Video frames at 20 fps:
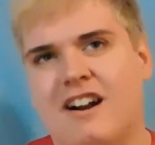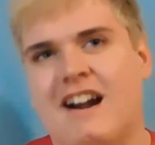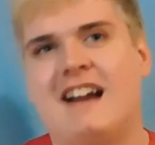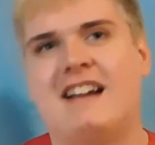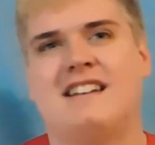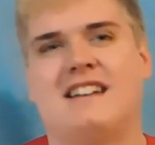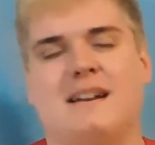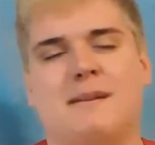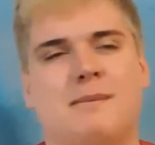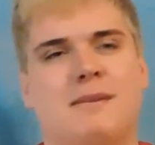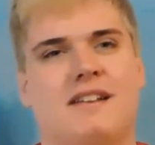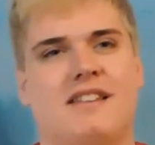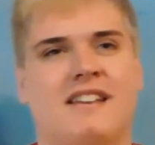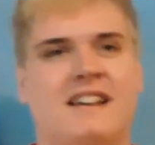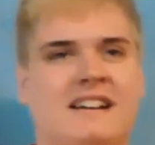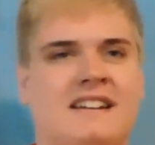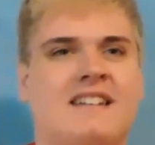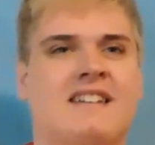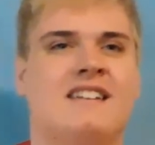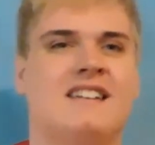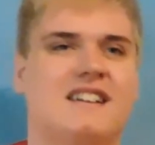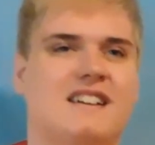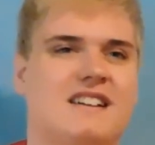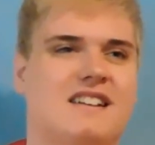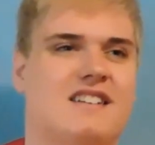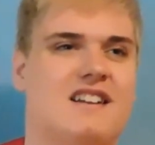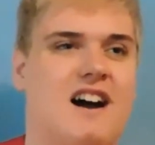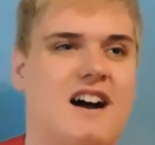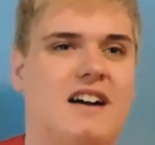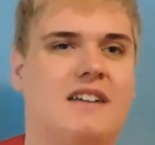I did, but like
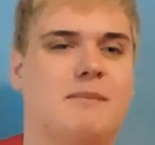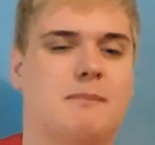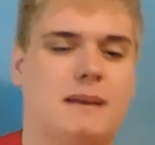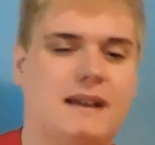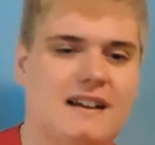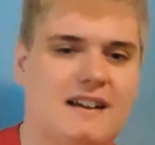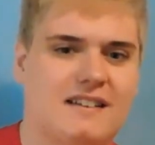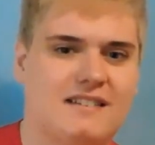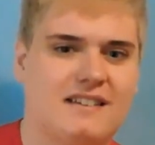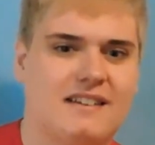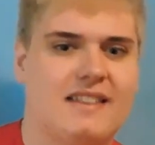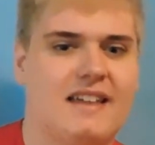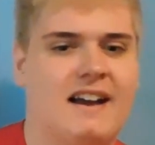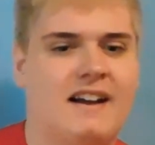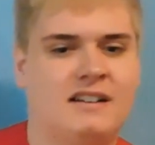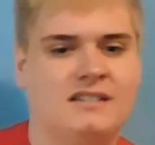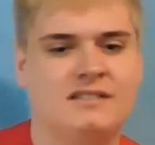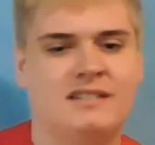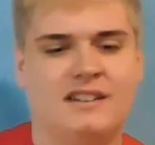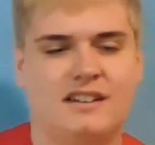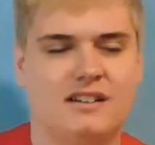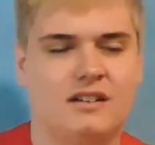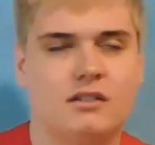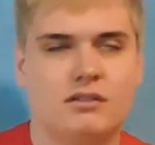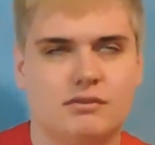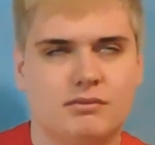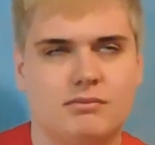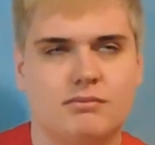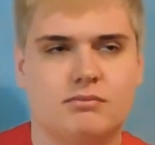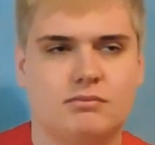not because of that.
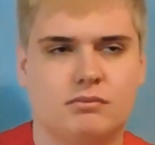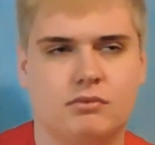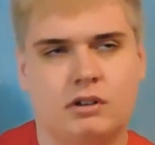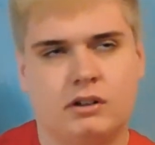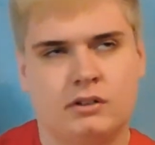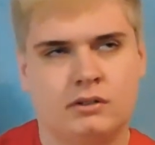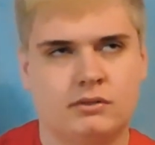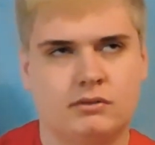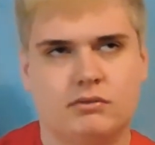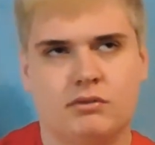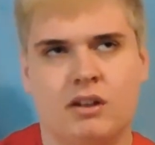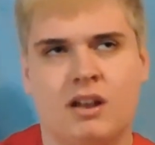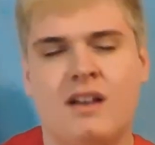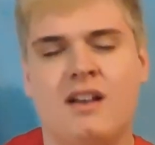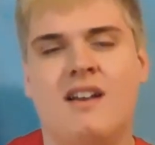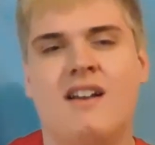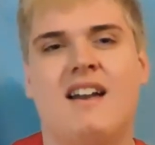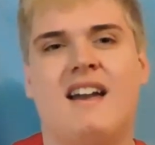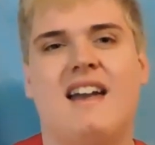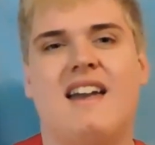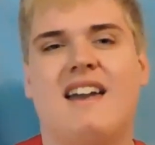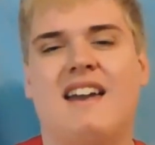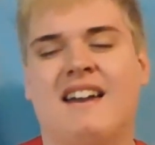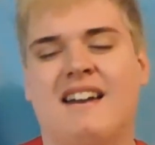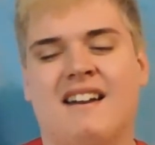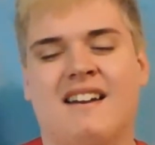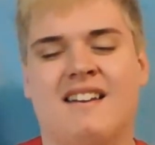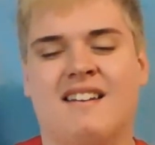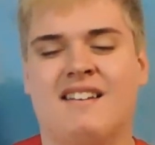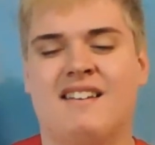Well,
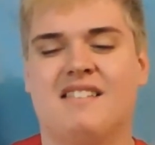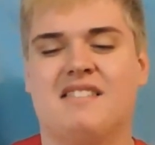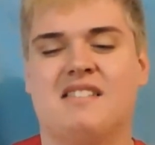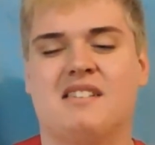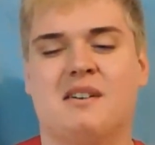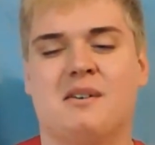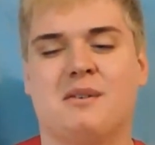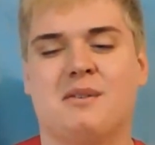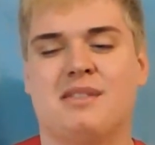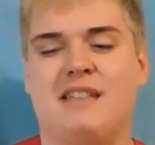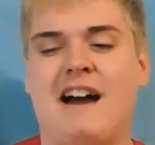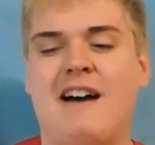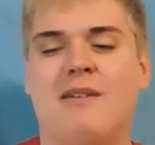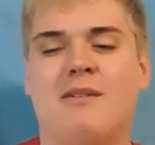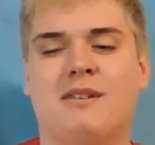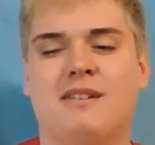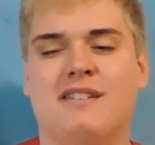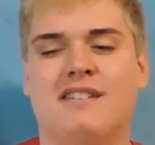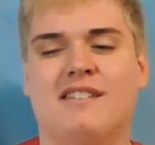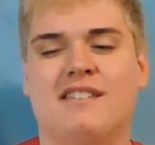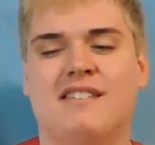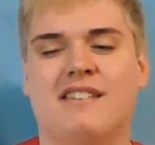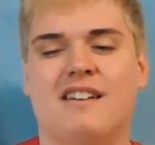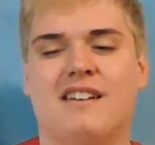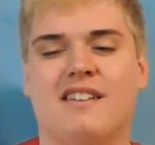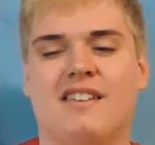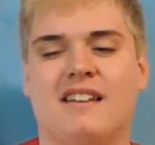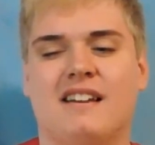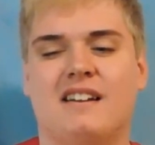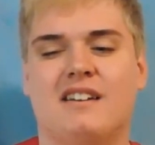and so that was
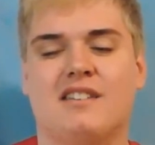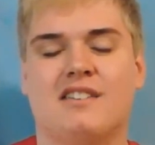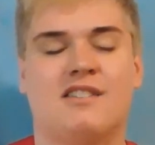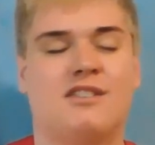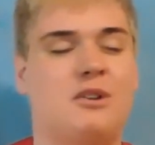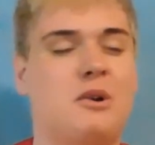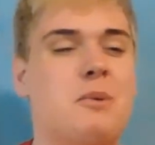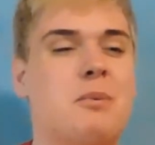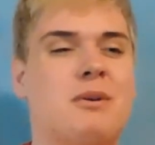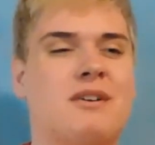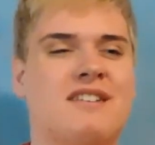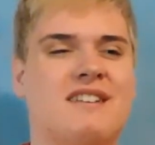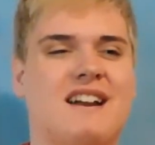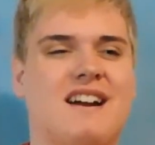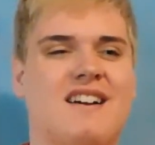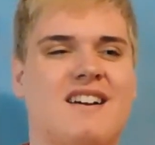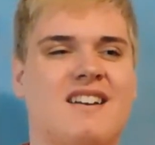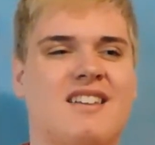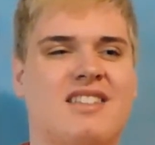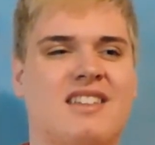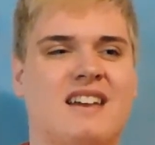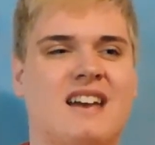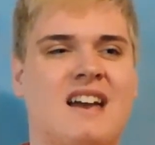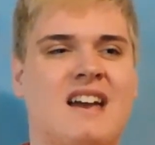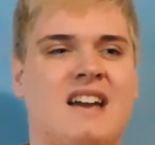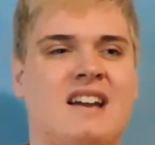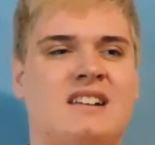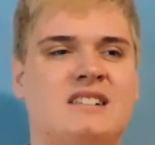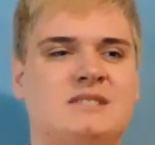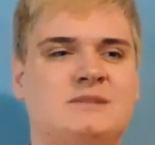like a super scary
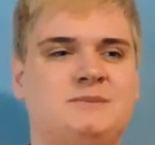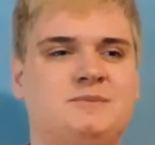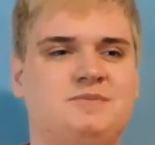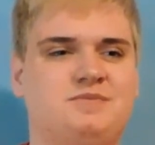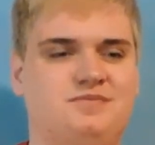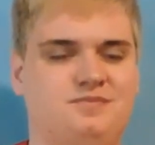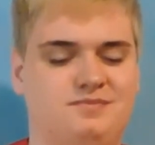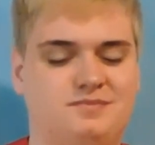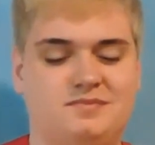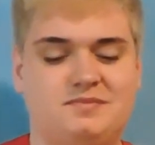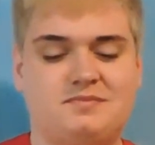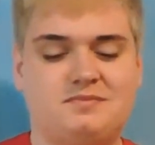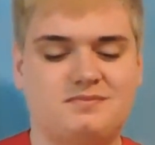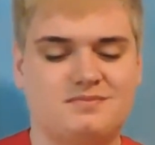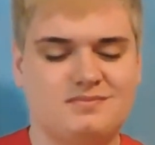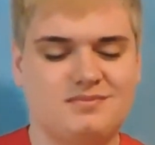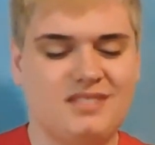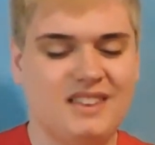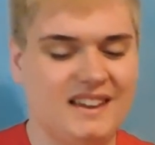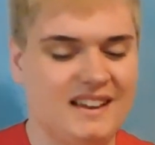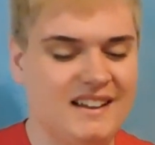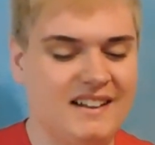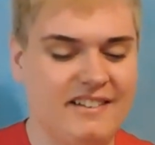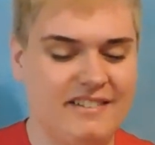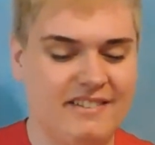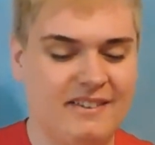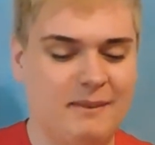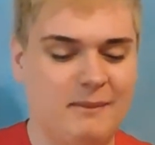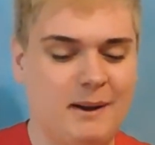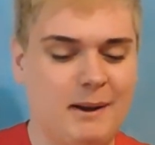thing. And
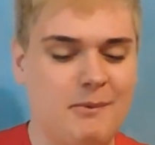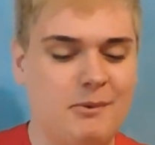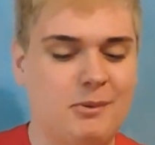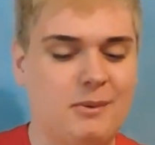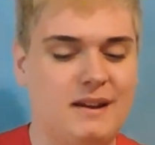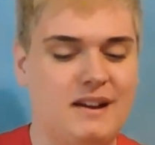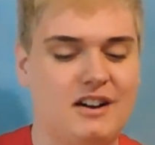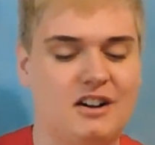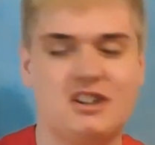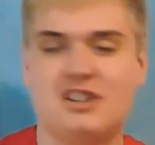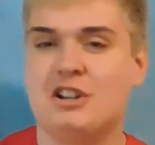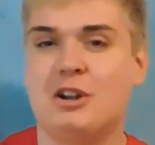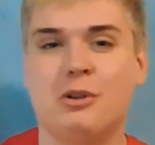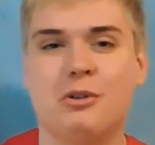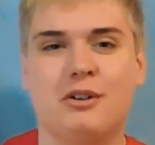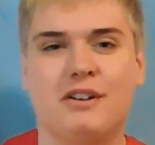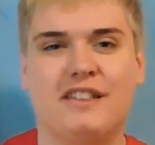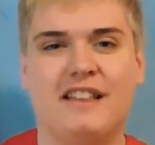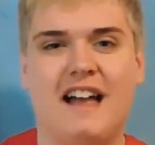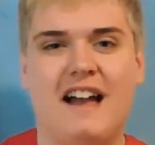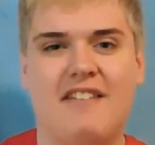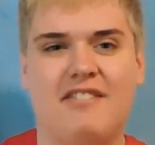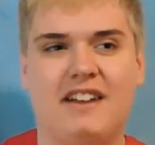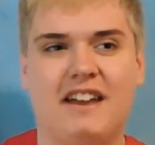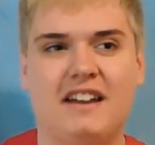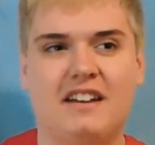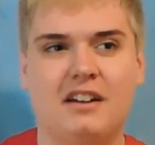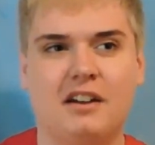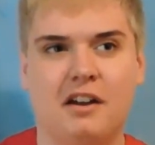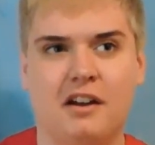sometimes we hear children
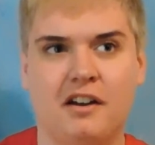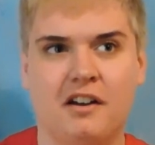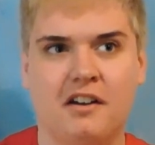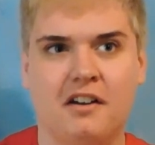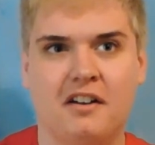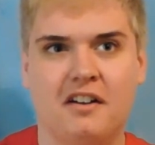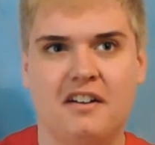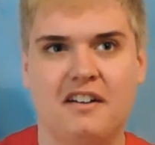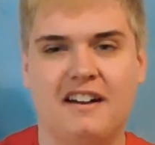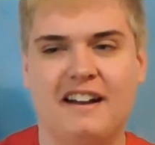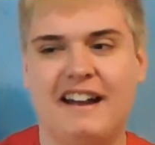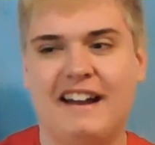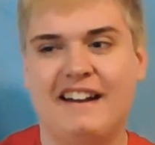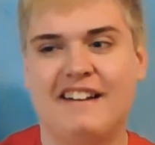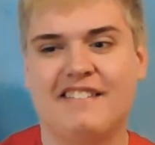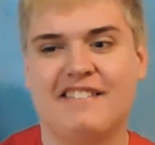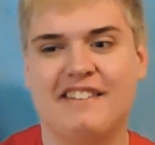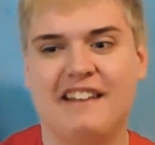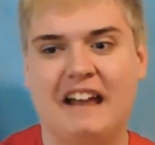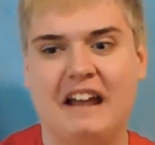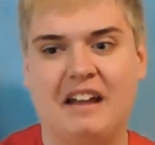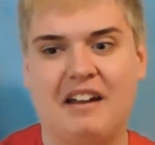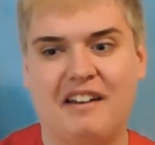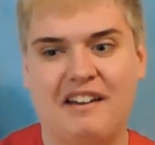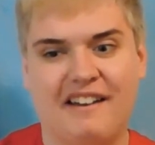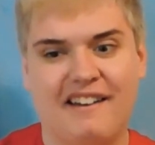laughing, and it's like